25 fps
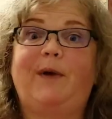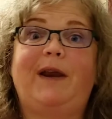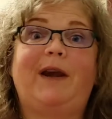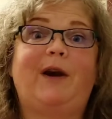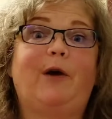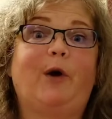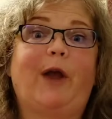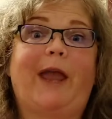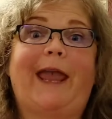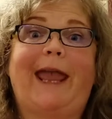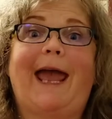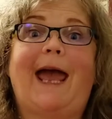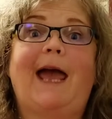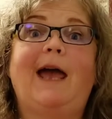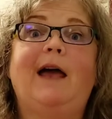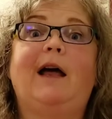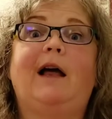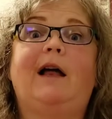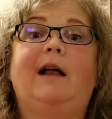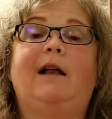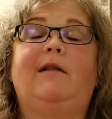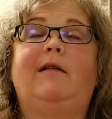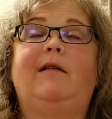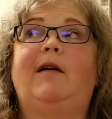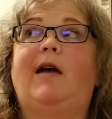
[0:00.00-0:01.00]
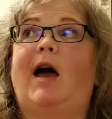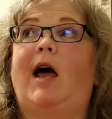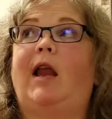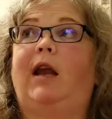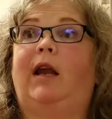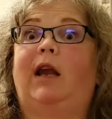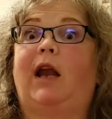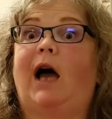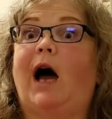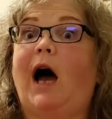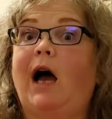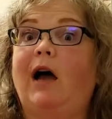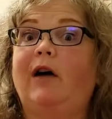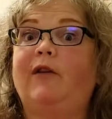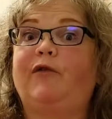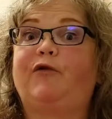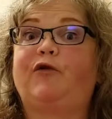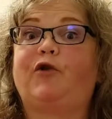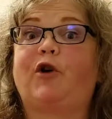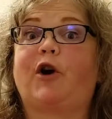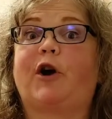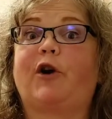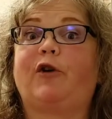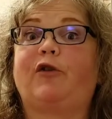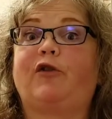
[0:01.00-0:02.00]
We don't get a lot of
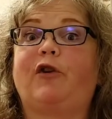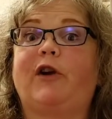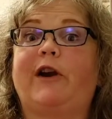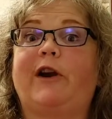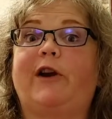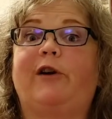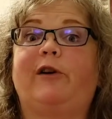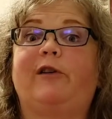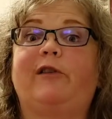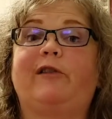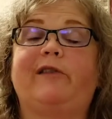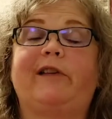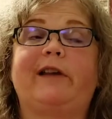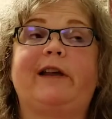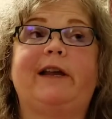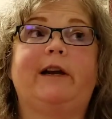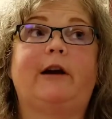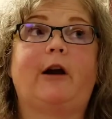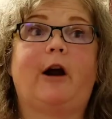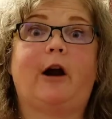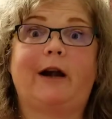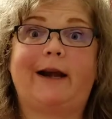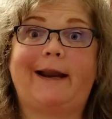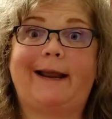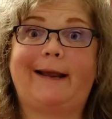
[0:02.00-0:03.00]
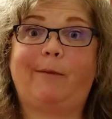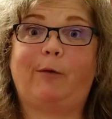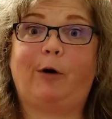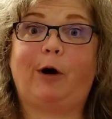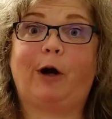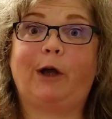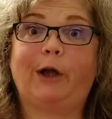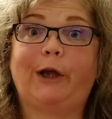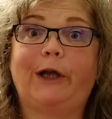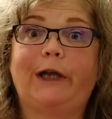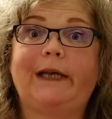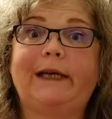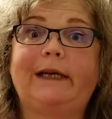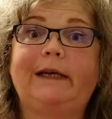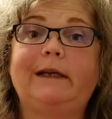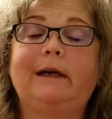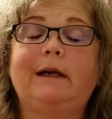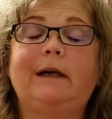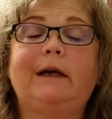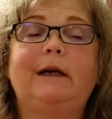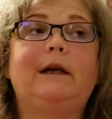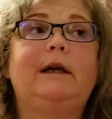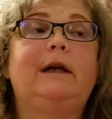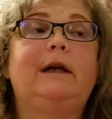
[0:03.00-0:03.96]
trick-or-treaters in our neighborhood,